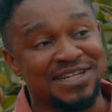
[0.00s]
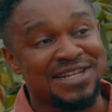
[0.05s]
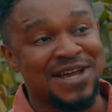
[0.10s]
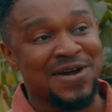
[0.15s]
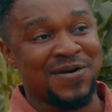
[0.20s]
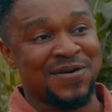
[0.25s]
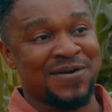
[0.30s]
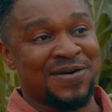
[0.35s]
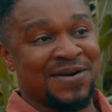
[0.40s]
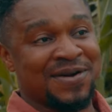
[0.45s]
day.
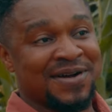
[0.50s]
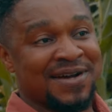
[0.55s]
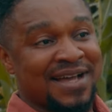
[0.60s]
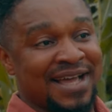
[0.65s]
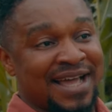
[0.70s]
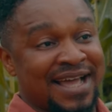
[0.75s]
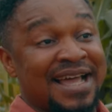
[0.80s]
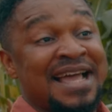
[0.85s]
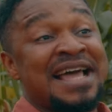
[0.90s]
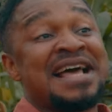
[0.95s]

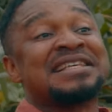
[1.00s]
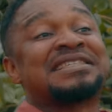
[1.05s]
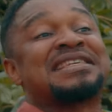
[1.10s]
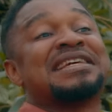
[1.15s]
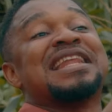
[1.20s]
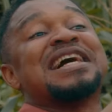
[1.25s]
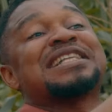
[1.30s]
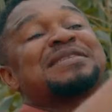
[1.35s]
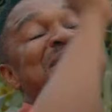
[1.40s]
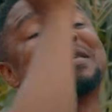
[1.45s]

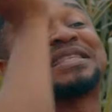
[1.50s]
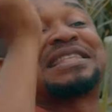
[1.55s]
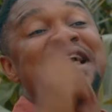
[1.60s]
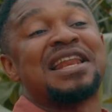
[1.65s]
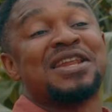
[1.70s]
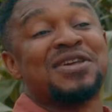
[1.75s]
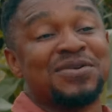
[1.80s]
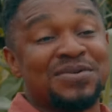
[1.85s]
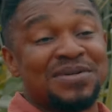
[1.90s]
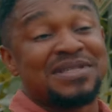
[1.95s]
Let me
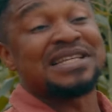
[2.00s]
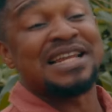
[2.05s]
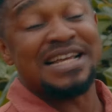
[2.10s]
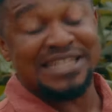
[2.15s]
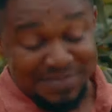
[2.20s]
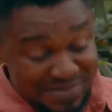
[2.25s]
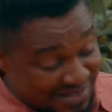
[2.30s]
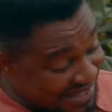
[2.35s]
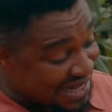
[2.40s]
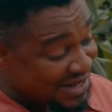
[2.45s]
tell
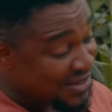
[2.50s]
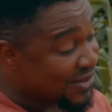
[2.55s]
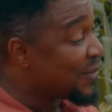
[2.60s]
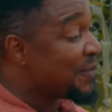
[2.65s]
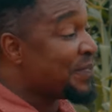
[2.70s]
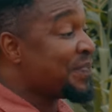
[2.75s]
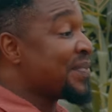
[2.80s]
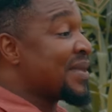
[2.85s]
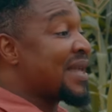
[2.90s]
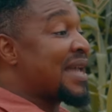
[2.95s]
you.
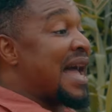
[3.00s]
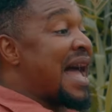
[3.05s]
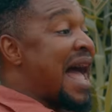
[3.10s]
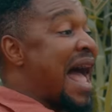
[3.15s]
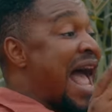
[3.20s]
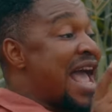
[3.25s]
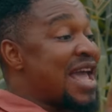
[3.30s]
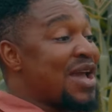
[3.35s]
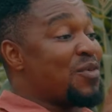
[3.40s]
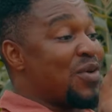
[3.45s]

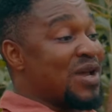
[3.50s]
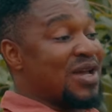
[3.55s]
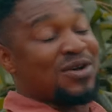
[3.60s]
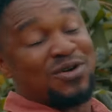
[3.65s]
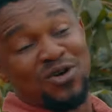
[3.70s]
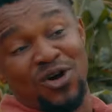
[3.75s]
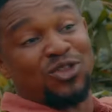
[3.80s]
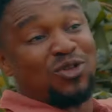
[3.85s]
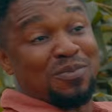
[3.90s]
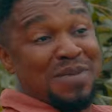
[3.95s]
I will
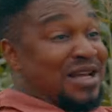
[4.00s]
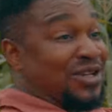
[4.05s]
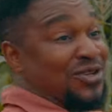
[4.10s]
go to my